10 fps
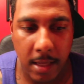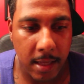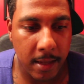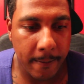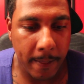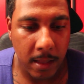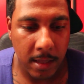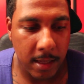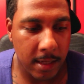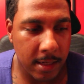
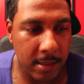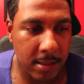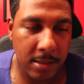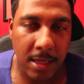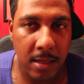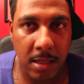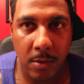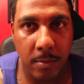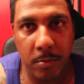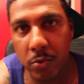And that's the same thing
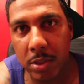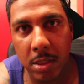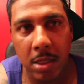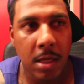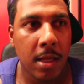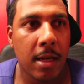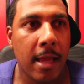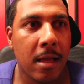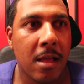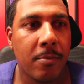with music.
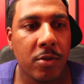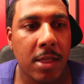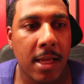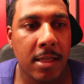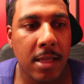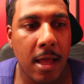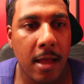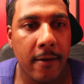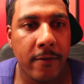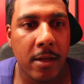Like, a couple times
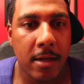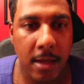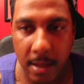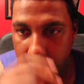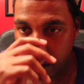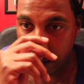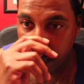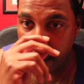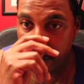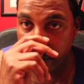I've done a couple of
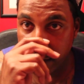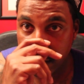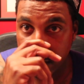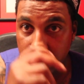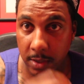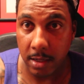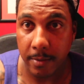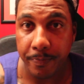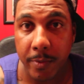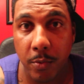collaborations
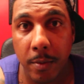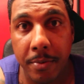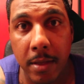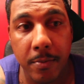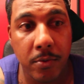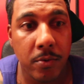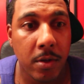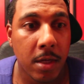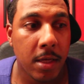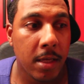with people,
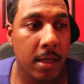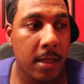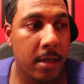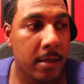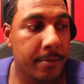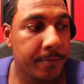and